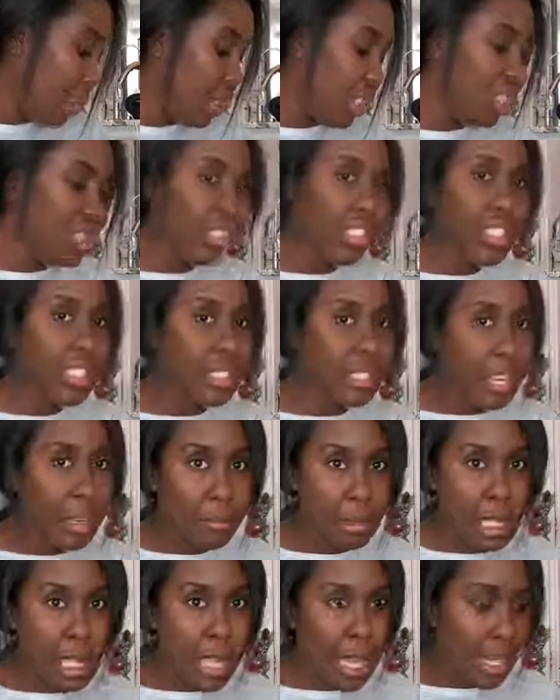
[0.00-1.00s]
She's just as
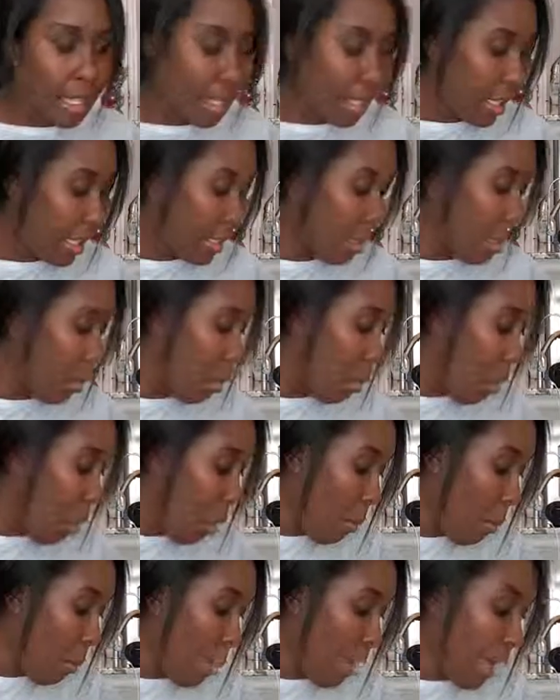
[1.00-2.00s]
empty-headed as her
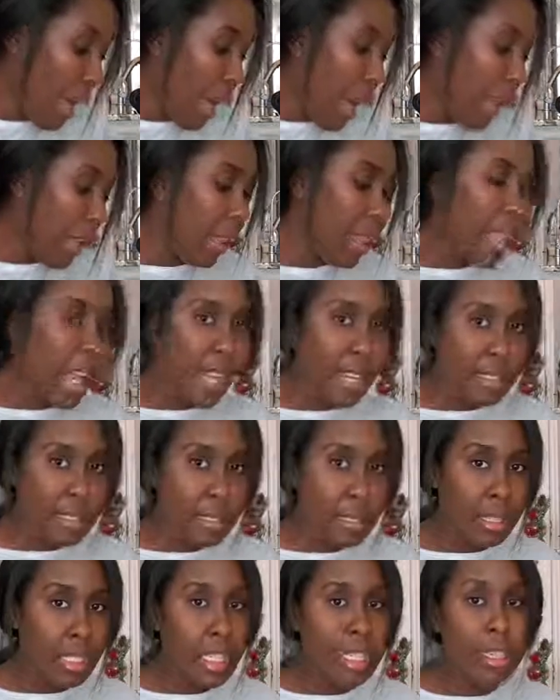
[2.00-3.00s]
mom. And
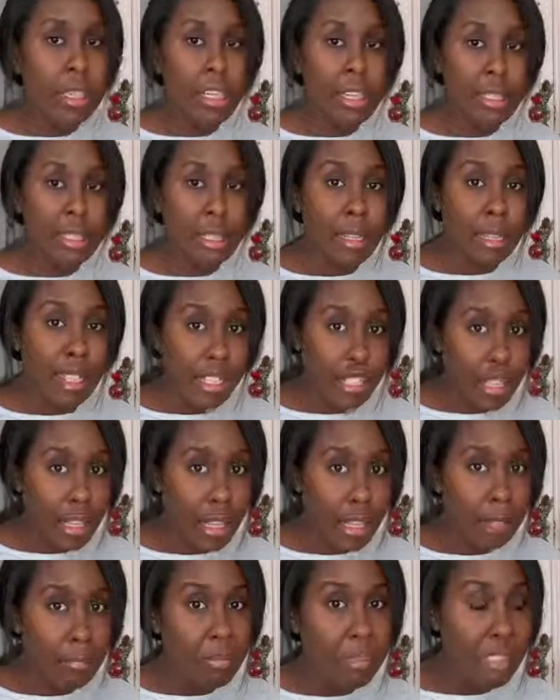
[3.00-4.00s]
lastly, there's
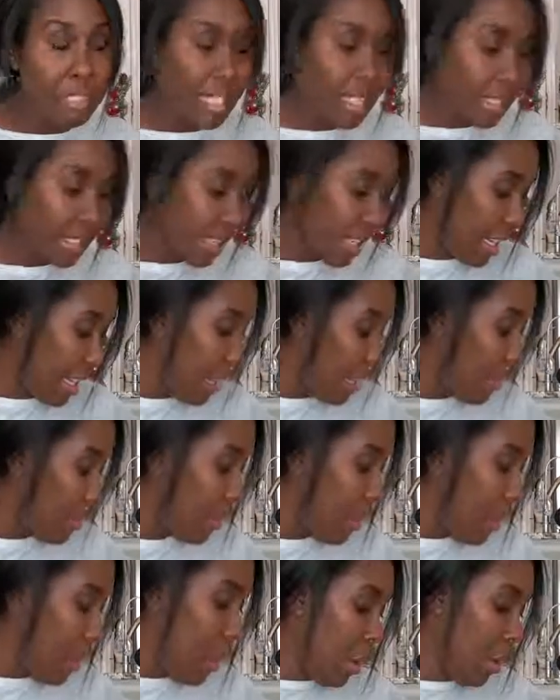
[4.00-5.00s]
Lydia,
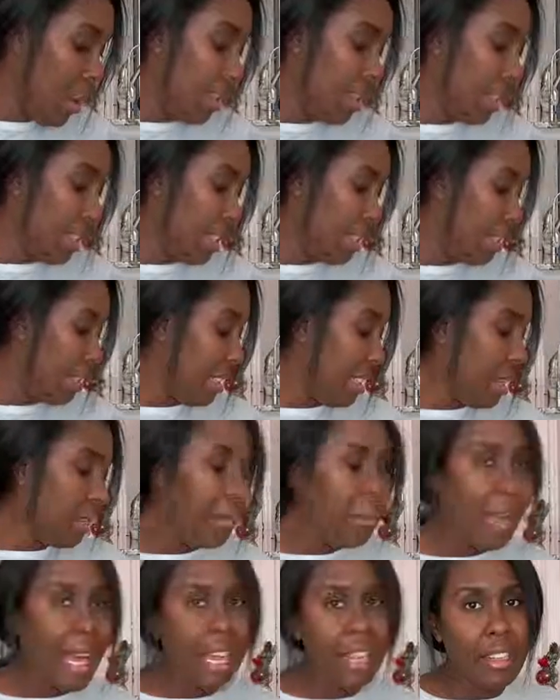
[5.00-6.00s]
16, who is
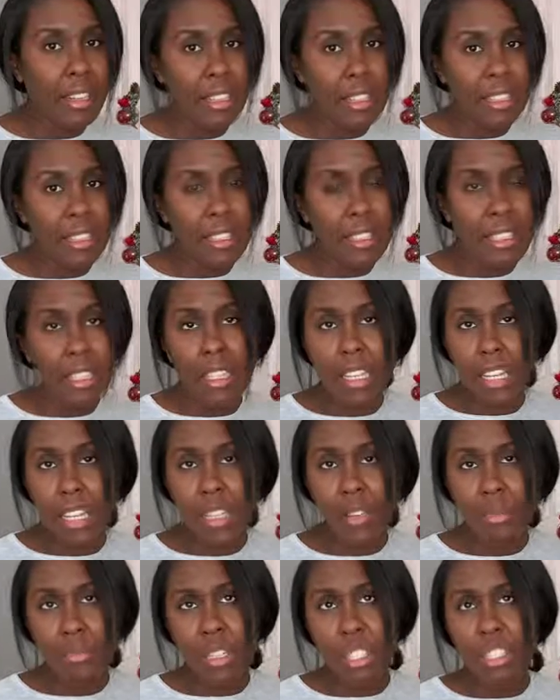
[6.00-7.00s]
ill-mannered,
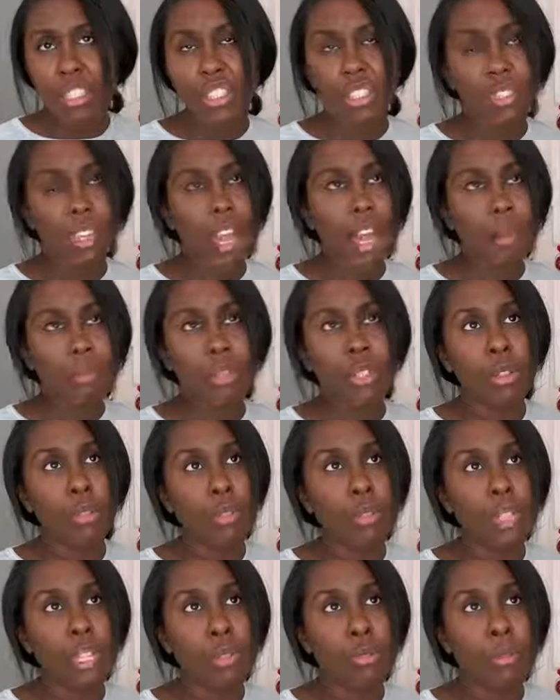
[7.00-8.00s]
silly. She's
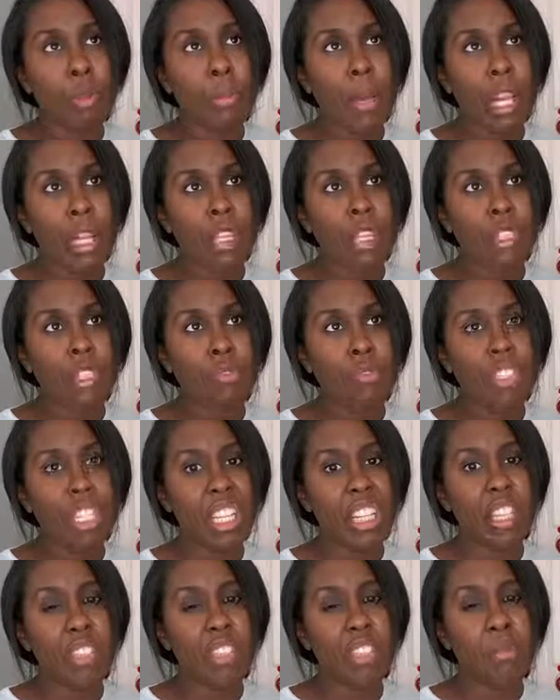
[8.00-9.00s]
absolutely rebellious,
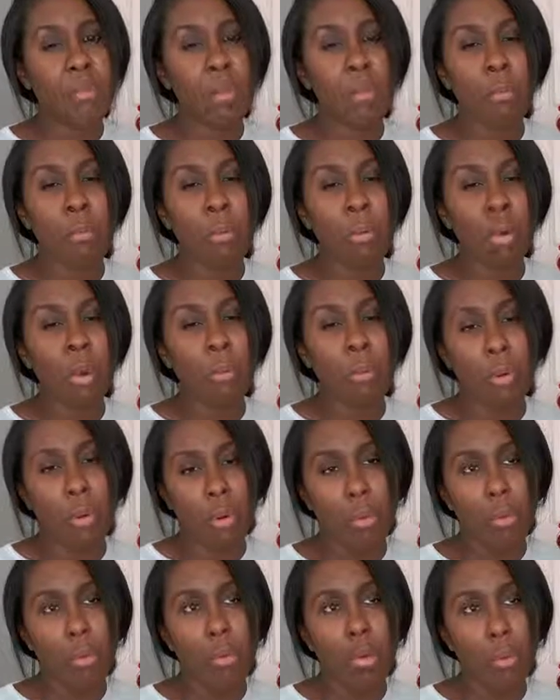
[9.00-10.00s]
ridiculous, but more
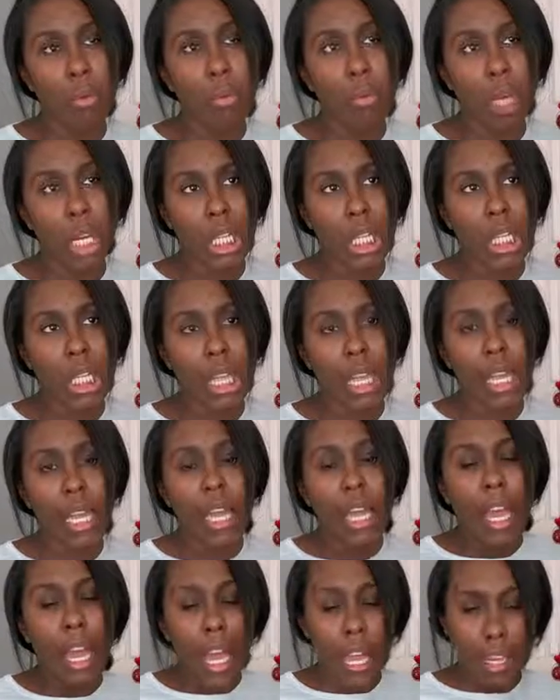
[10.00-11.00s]

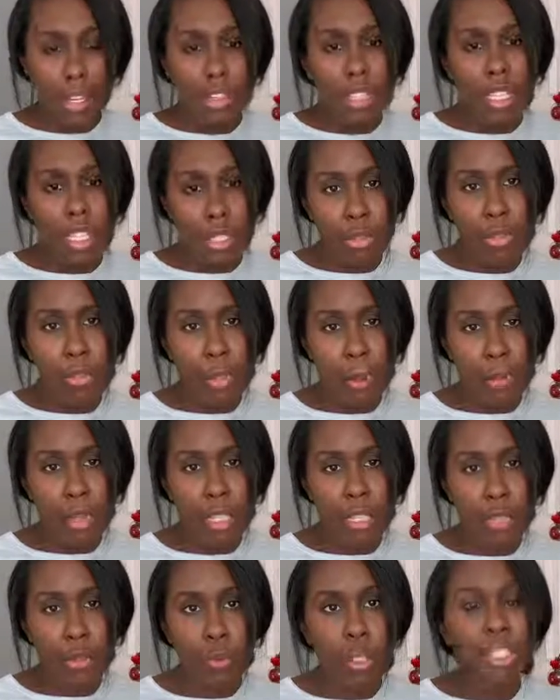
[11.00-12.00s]
importantly, and you need to remember
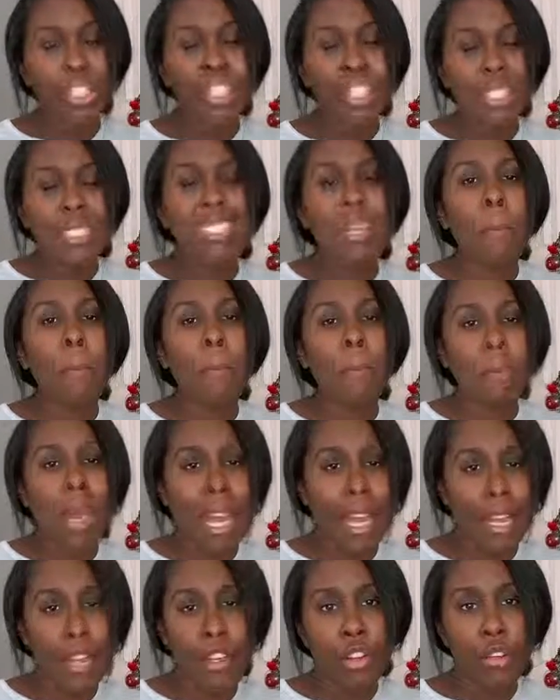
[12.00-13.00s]
this one, she's the
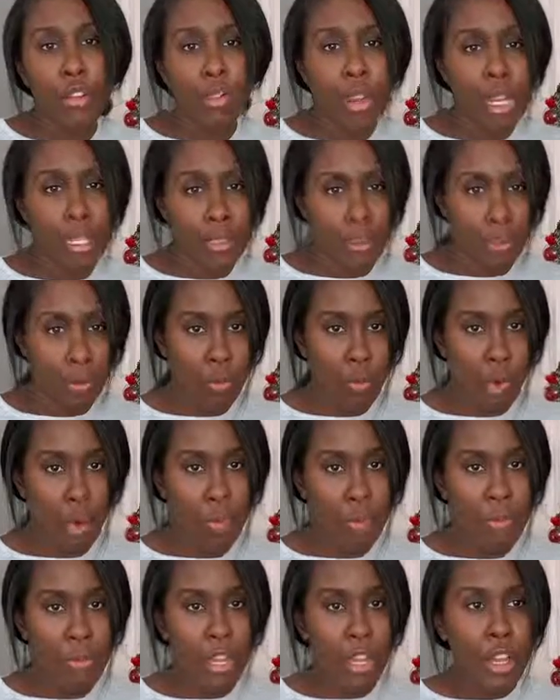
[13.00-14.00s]
man-crazy
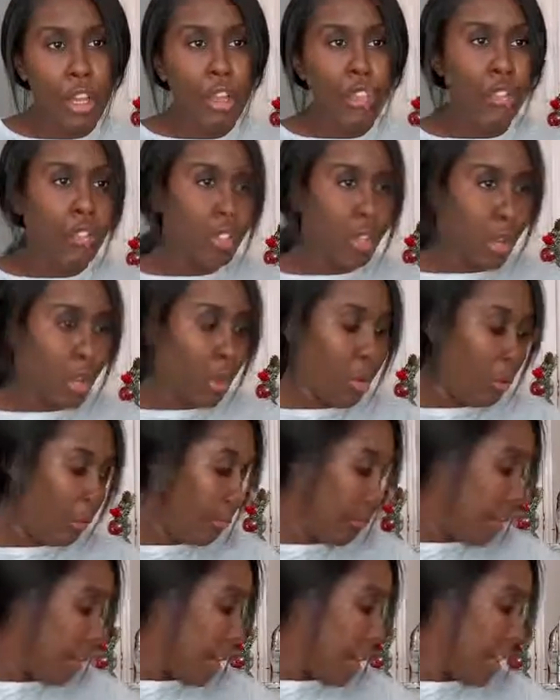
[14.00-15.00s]
one.
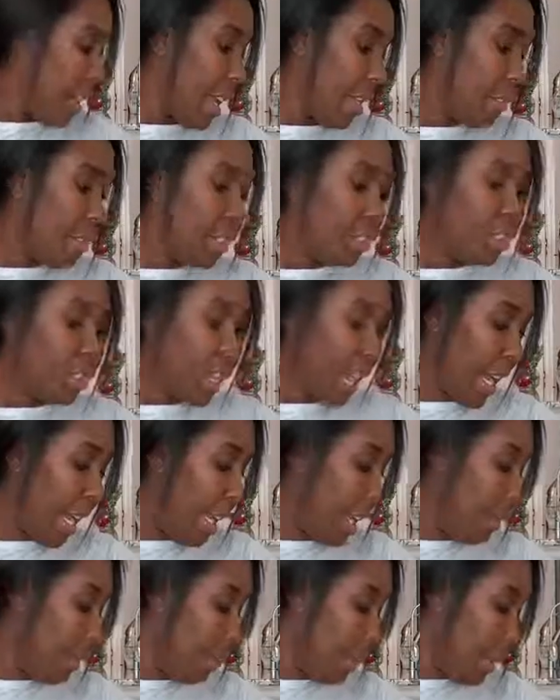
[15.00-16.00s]
So there is
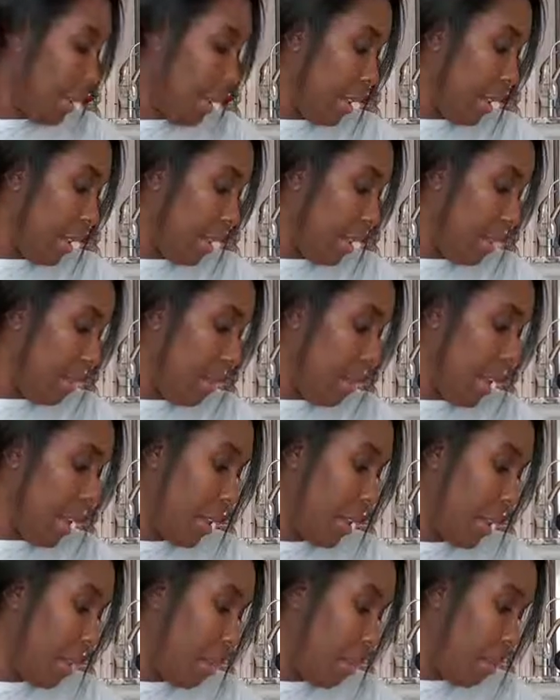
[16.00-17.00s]
Jane,
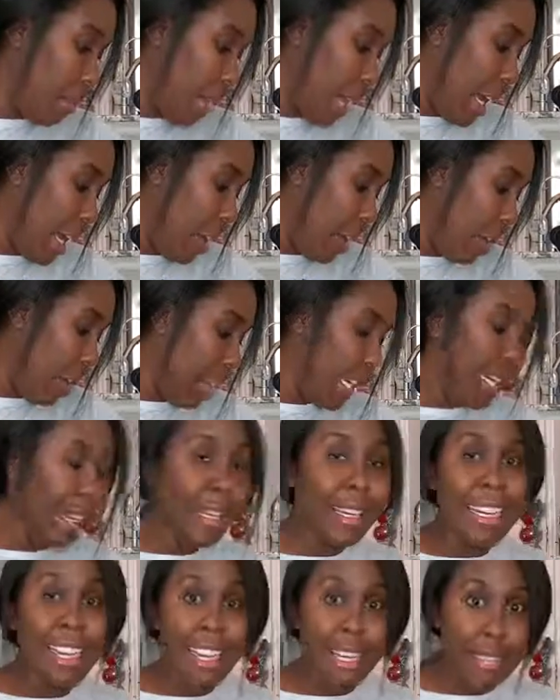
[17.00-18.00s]
Elizabeth,
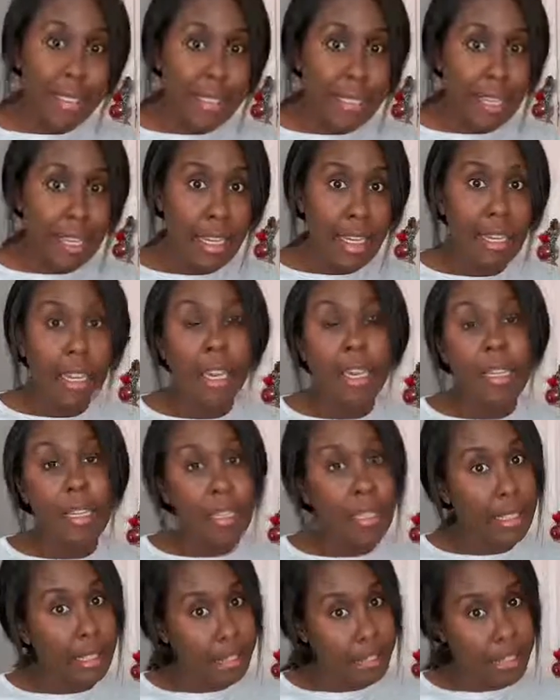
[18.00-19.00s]
Mary, Kitty,
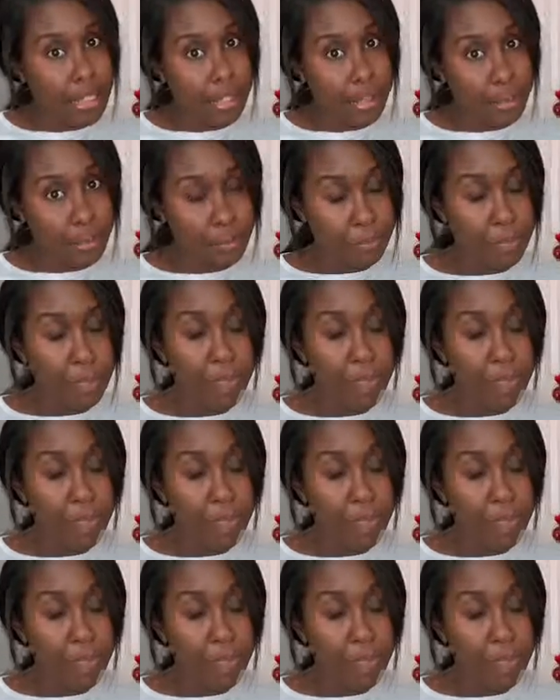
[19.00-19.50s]
and Lydia.